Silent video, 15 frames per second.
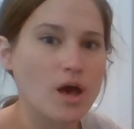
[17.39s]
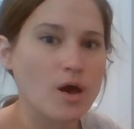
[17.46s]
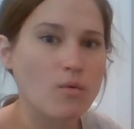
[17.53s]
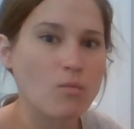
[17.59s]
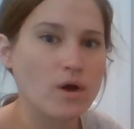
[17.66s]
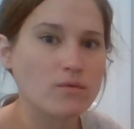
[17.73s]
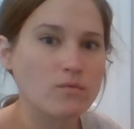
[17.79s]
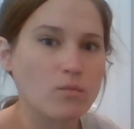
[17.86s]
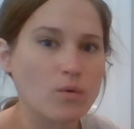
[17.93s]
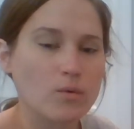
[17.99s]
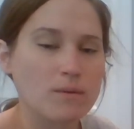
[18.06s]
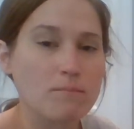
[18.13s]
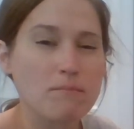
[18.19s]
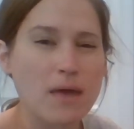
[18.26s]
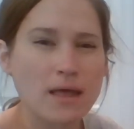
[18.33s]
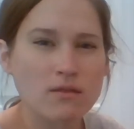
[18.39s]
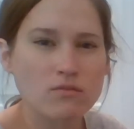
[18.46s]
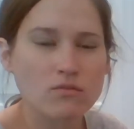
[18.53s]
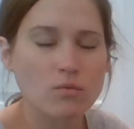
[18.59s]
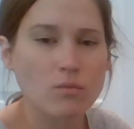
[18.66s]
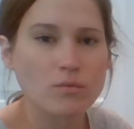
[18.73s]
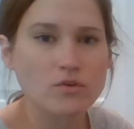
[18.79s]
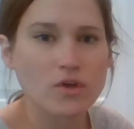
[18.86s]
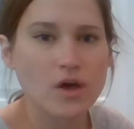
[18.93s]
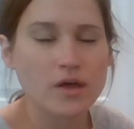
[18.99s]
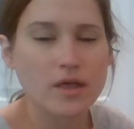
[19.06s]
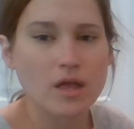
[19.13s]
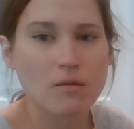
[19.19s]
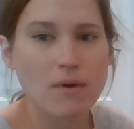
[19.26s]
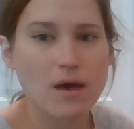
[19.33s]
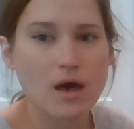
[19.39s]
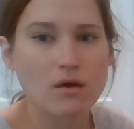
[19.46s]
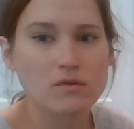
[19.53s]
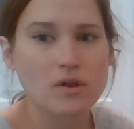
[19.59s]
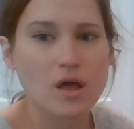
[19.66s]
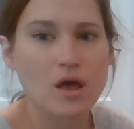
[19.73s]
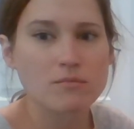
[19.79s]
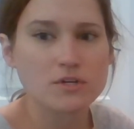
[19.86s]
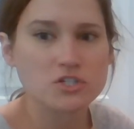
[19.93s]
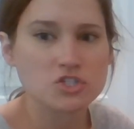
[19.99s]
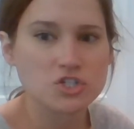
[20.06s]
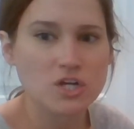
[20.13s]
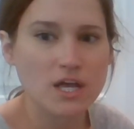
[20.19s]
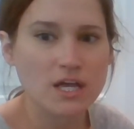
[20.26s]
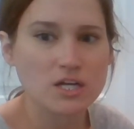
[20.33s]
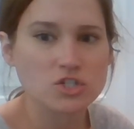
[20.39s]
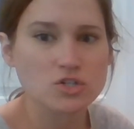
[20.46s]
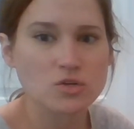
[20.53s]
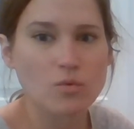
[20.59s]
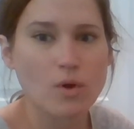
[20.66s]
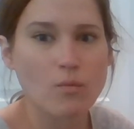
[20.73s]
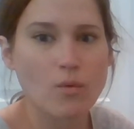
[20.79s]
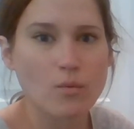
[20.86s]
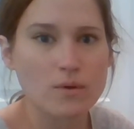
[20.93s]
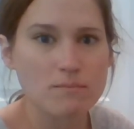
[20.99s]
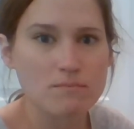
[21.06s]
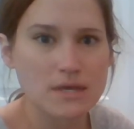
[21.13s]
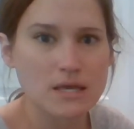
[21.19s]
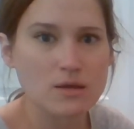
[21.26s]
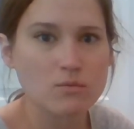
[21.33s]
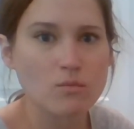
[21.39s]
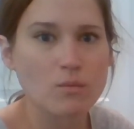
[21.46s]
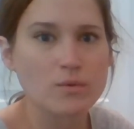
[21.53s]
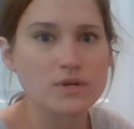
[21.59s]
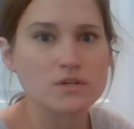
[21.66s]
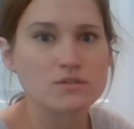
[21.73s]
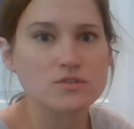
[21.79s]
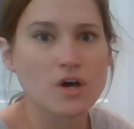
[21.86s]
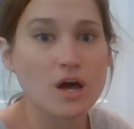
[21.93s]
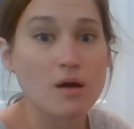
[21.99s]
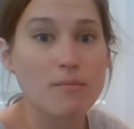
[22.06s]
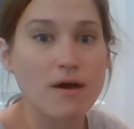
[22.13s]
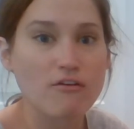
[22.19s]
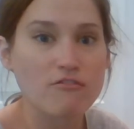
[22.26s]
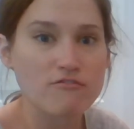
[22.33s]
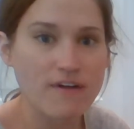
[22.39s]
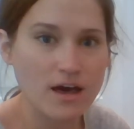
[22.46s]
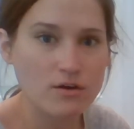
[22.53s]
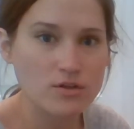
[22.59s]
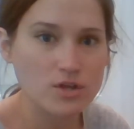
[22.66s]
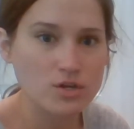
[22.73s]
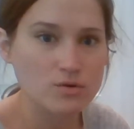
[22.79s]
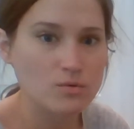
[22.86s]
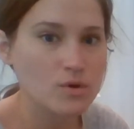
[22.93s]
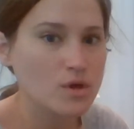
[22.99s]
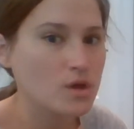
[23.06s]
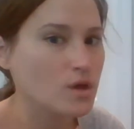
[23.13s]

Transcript: what we meant when we're talking about exchange and what we mean when we talk about value.